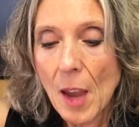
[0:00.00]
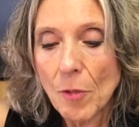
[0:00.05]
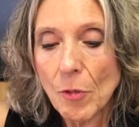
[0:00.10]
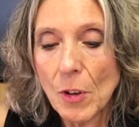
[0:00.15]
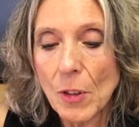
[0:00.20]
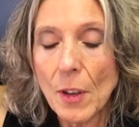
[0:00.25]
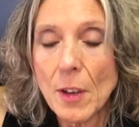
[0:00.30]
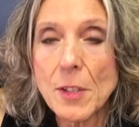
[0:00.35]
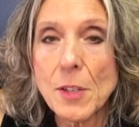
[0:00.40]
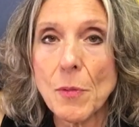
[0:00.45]

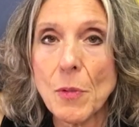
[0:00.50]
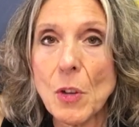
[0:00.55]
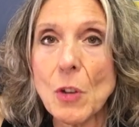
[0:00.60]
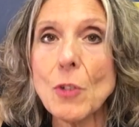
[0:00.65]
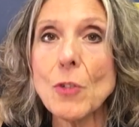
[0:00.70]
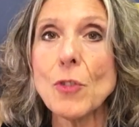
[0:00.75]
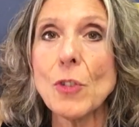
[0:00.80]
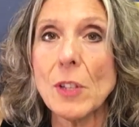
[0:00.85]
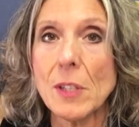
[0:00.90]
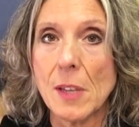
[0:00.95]
For those of you
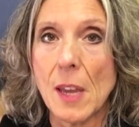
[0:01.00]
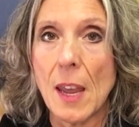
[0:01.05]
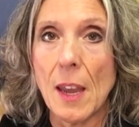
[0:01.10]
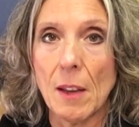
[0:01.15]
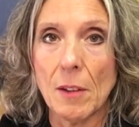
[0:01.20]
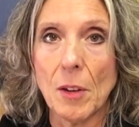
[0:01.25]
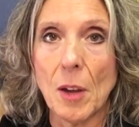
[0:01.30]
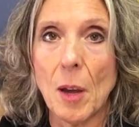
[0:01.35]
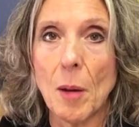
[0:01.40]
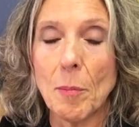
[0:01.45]
who just
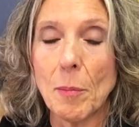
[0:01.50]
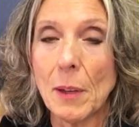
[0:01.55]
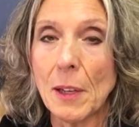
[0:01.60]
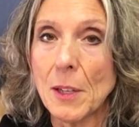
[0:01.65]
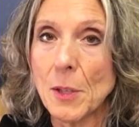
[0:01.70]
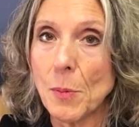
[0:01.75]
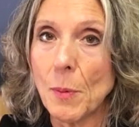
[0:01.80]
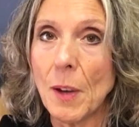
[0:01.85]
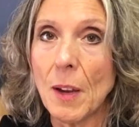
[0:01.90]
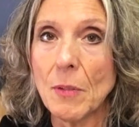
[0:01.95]
can't come,
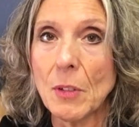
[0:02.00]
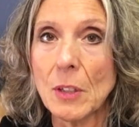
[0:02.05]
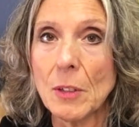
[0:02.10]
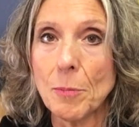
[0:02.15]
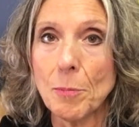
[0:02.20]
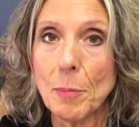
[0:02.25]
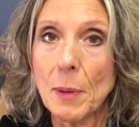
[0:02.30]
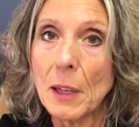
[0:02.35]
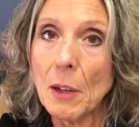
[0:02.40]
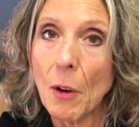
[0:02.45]
because we have a
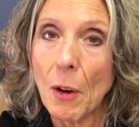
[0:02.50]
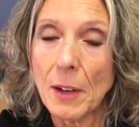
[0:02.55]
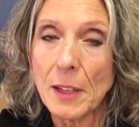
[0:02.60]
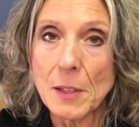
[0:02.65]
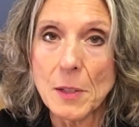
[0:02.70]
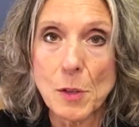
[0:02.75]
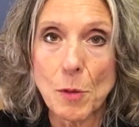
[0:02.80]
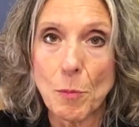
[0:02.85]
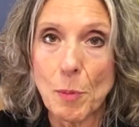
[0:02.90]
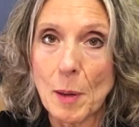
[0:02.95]
big
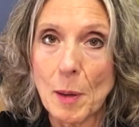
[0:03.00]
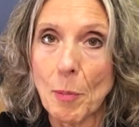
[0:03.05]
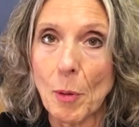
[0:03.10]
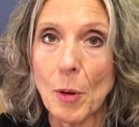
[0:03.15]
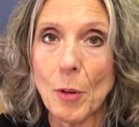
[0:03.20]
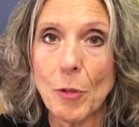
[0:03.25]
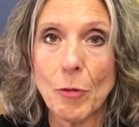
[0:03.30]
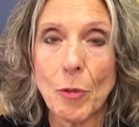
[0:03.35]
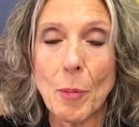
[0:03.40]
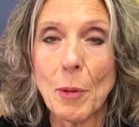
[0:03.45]
audience of
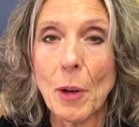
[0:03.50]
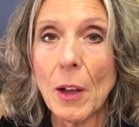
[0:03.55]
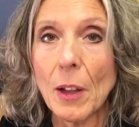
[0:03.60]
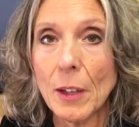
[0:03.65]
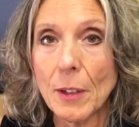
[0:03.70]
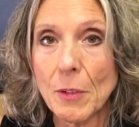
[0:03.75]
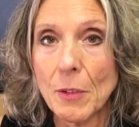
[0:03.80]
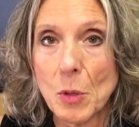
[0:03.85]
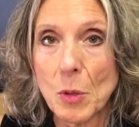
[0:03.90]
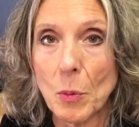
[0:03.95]
people from
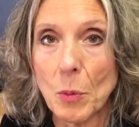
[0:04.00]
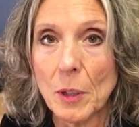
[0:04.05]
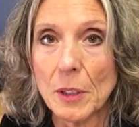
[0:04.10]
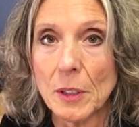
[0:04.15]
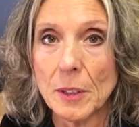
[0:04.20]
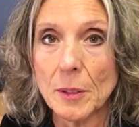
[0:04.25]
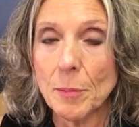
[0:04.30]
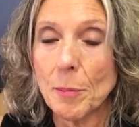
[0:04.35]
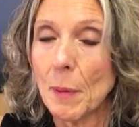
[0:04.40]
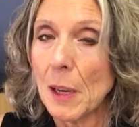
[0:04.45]
all over the
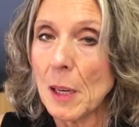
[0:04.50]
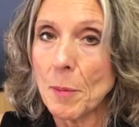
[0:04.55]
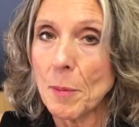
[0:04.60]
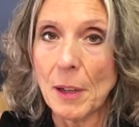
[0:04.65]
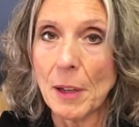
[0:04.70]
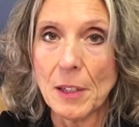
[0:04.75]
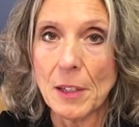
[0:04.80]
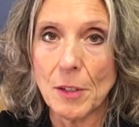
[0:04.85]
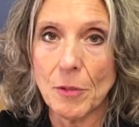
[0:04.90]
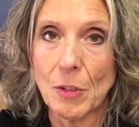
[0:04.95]
world, many,
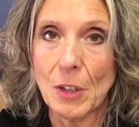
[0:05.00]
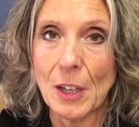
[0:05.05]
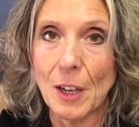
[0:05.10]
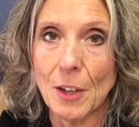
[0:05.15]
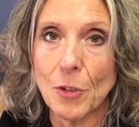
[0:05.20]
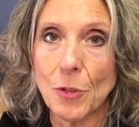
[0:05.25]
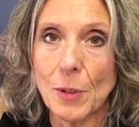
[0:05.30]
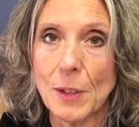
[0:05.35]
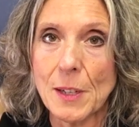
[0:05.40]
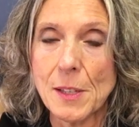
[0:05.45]
many different
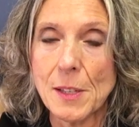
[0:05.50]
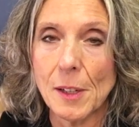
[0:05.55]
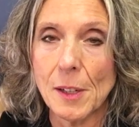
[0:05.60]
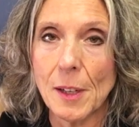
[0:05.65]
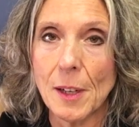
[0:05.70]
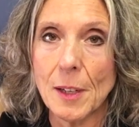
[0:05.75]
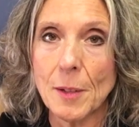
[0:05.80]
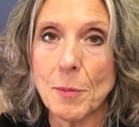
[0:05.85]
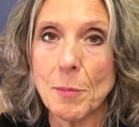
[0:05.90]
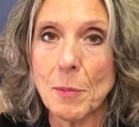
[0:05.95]
countries, and
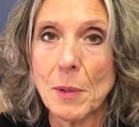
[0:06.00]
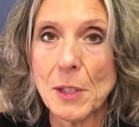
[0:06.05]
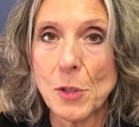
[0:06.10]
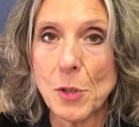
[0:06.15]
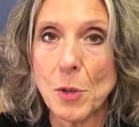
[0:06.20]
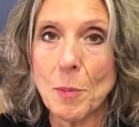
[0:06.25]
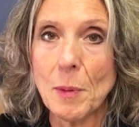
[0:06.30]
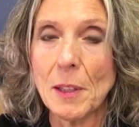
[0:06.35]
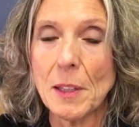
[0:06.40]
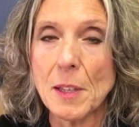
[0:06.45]
I'm
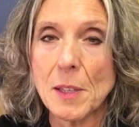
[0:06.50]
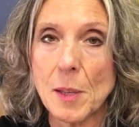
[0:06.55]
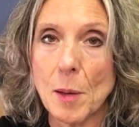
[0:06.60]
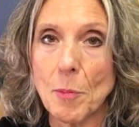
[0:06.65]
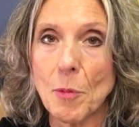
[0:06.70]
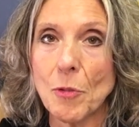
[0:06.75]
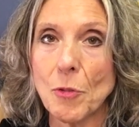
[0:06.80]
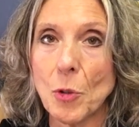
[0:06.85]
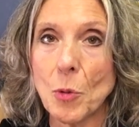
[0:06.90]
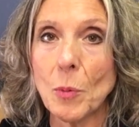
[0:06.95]
assuming that
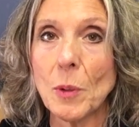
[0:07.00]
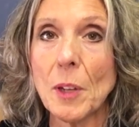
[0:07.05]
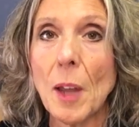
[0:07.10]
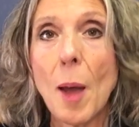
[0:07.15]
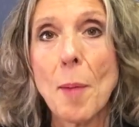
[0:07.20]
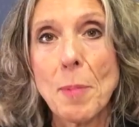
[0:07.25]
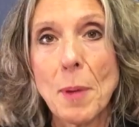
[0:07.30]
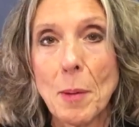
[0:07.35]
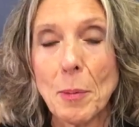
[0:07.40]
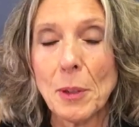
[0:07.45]
some of you will
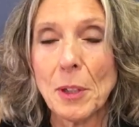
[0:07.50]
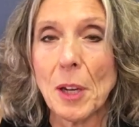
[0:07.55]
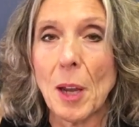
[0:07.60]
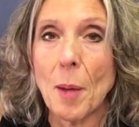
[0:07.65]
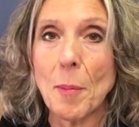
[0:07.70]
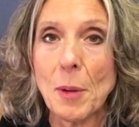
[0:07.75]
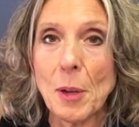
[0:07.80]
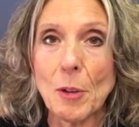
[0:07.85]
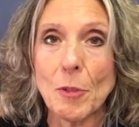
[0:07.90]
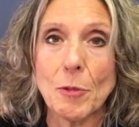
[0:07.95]
not be able to
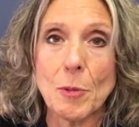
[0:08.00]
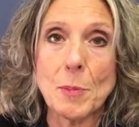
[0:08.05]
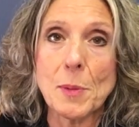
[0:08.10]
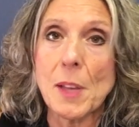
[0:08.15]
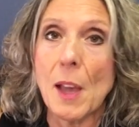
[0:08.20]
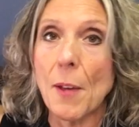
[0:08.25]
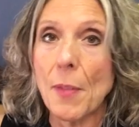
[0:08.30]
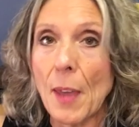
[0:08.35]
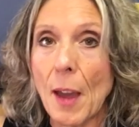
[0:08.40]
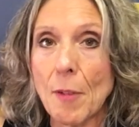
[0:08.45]
come here from
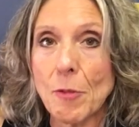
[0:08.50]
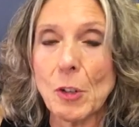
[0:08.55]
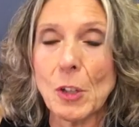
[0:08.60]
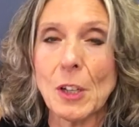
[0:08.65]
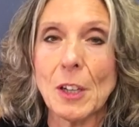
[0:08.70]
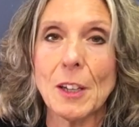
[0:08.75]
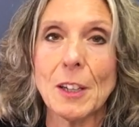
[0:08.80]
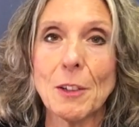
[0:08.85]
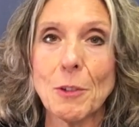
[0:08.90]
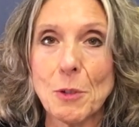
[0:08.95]
South
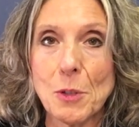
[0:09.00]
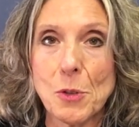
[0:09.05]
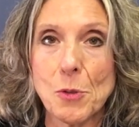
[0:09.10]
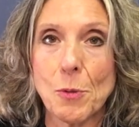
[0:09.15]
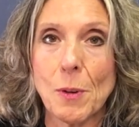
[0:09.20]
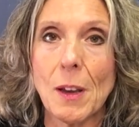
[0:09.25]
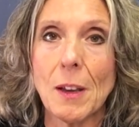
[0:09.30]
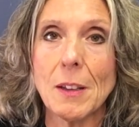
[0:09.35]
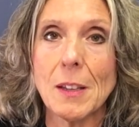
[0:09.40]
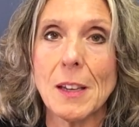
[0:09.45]
Africa and
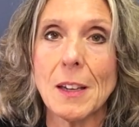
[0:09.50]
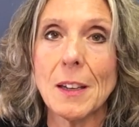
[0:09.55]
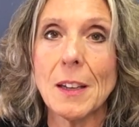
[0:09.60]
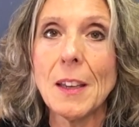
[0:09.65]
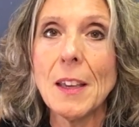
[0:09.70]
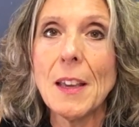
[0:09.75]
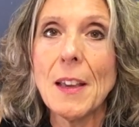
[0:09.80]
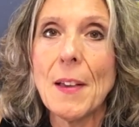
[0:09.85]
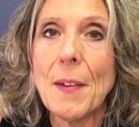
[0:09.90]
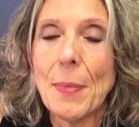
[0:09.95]
Australia
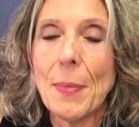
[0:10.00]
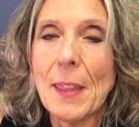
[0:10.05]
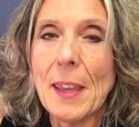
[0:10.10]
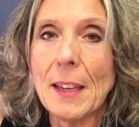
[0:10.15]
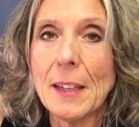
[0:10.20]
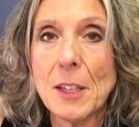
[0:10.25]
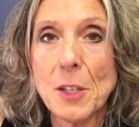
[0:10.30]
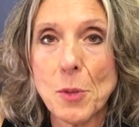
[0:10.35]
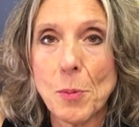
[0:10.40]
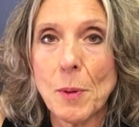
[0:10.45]

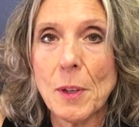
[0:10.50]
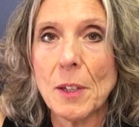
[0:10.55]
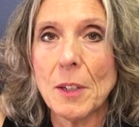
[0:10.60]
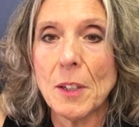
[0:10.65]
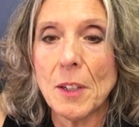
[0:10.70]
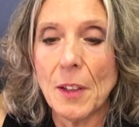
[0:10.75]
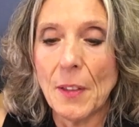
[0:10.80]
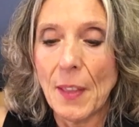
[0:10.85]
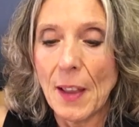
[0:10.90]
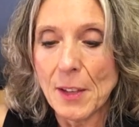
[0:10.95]
and
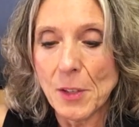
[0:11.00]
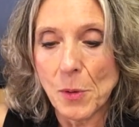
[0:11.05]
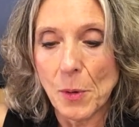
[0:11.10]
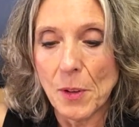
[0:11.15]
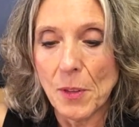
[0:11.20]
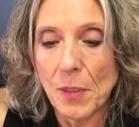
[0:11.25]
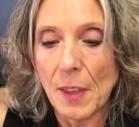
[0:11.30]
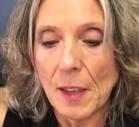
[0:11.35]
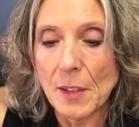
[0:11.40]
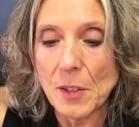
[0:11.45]
Israel and that sort
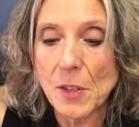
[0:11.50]
of thing.